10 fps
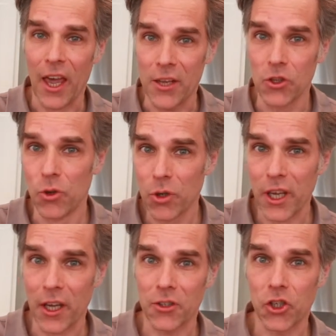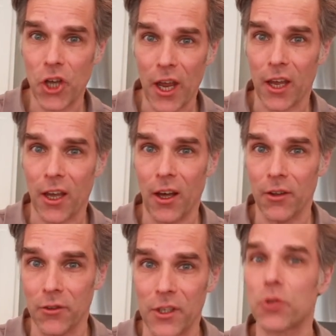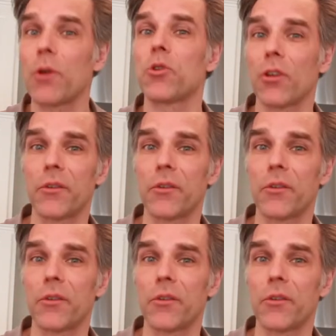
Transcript: and you can check on the description